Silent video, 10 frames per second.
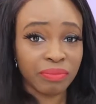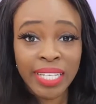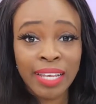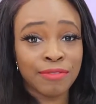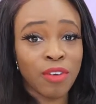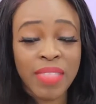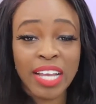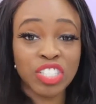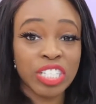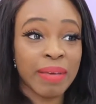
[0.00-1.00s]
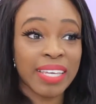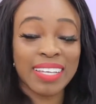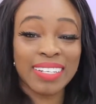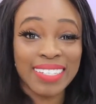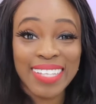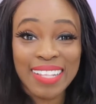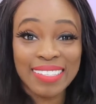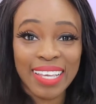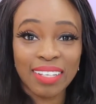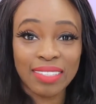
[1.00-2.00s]
And from that, she's making like
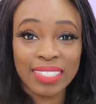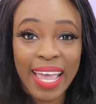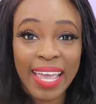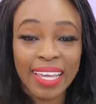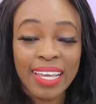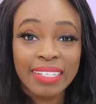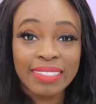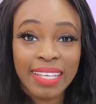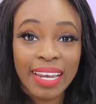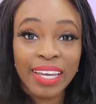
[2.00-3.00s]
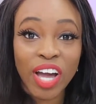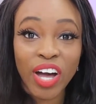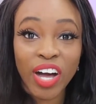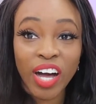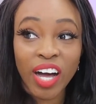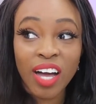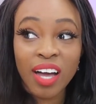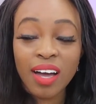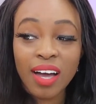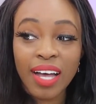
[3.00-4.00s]
10 sales a day selling her.
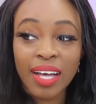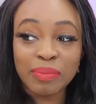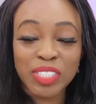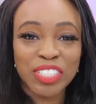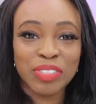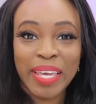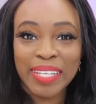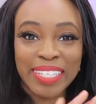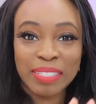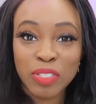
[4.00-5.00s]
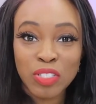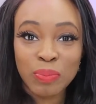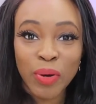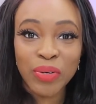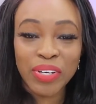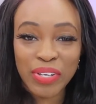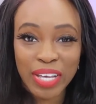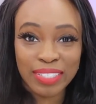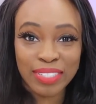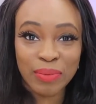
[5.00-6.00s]
She's made these bespoke
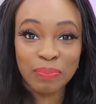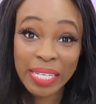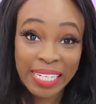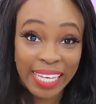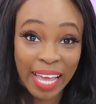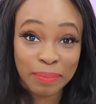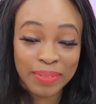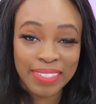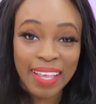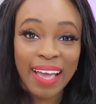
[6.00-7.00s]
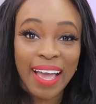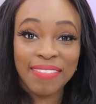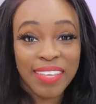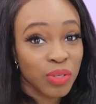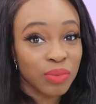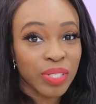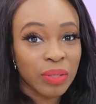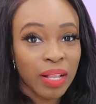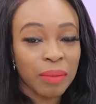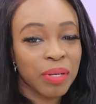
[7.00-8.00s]
custom beanie caps and they're doing really
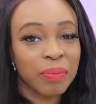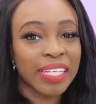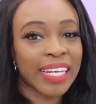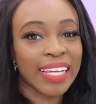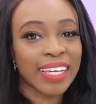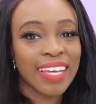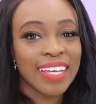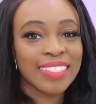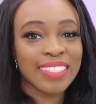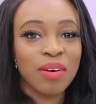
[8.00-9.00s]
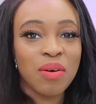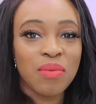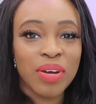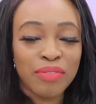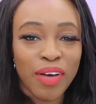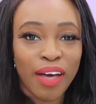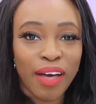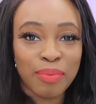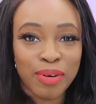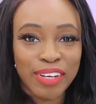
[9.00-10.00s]
well. I'm going to put the link to one of
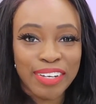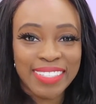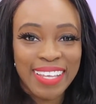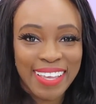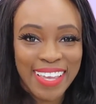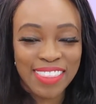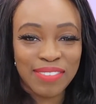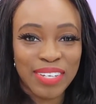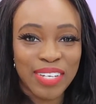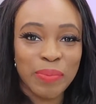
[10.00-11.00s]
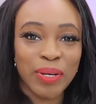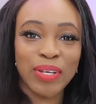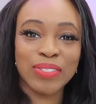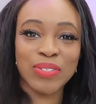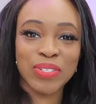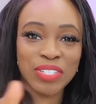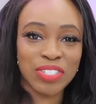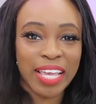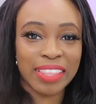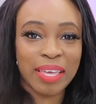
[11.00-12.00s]
her products in the video below so you can
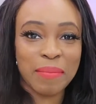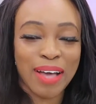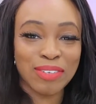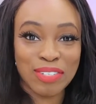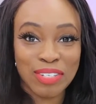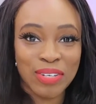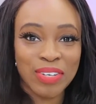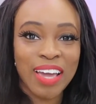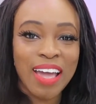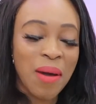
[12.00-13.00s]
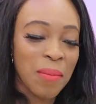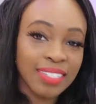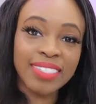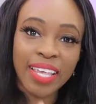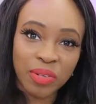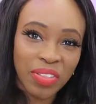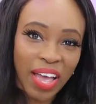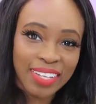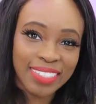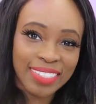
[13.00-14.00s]
check them out too. I say all
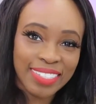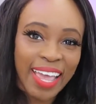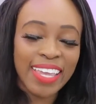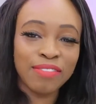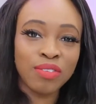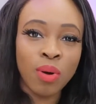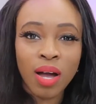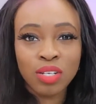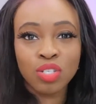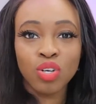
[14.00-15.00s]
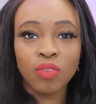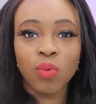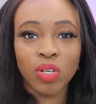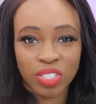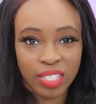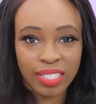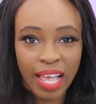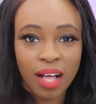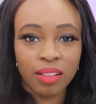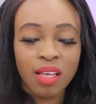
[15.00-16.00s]
that to say, if you are unsure of what to
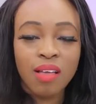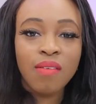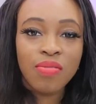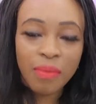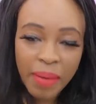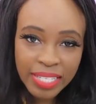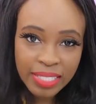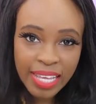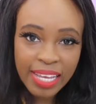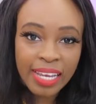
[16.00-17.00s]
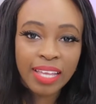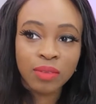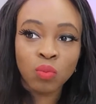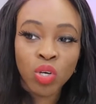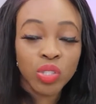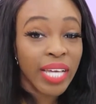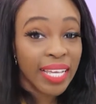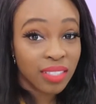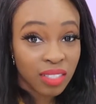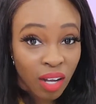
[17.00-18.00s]
sell, the best thing and what you
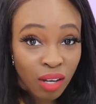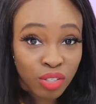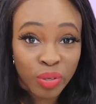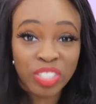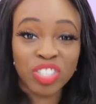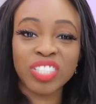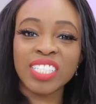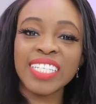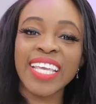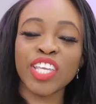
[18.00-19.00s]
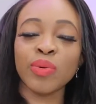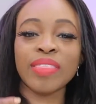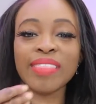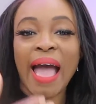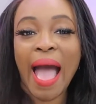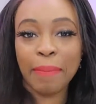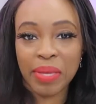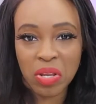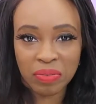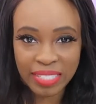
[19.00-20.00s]
can start doing just to get you in the
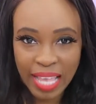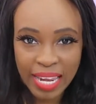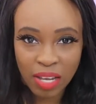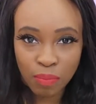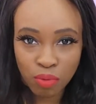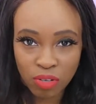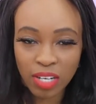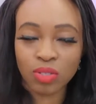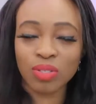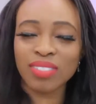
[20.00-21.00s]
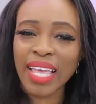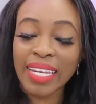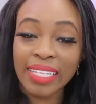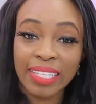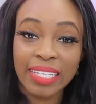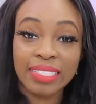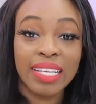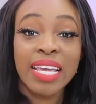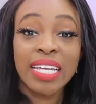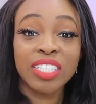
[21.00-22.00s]
habit of selling a product or selling things
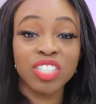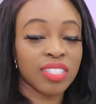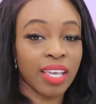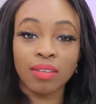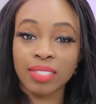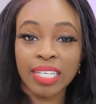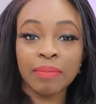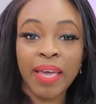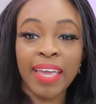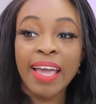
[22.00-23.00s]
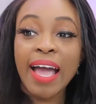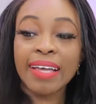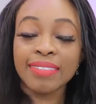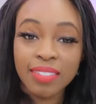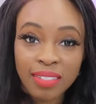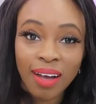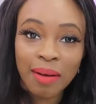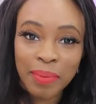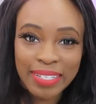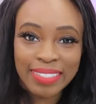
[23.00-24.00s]
is just to get onto eBay and
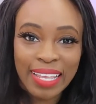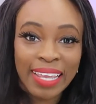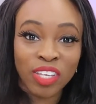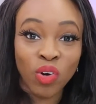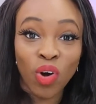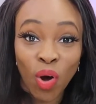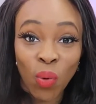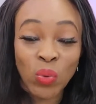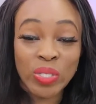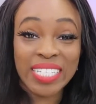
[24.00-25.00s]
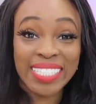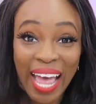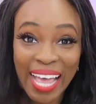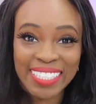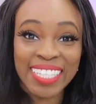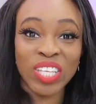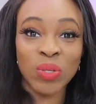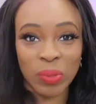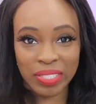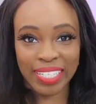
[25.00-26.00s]
start by selling your old tat that
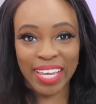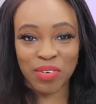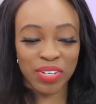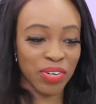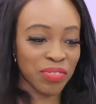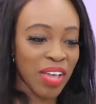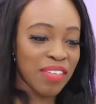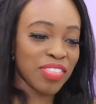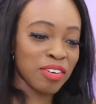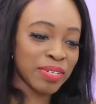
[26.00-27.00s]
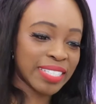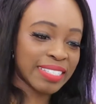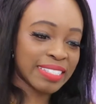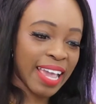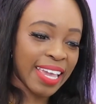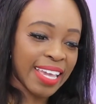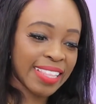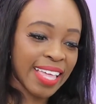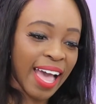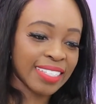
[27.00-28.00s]
you want to get rid of. There is a
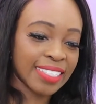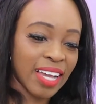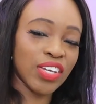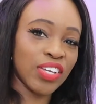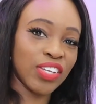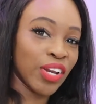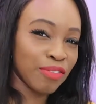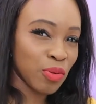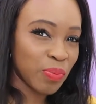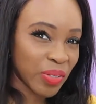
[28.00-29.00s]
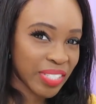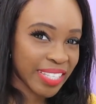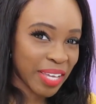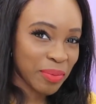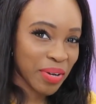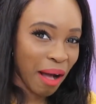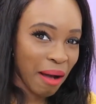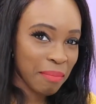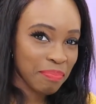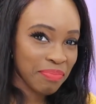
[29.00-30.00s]
saying that, if you build it, they will
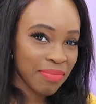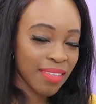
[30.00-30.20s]
come.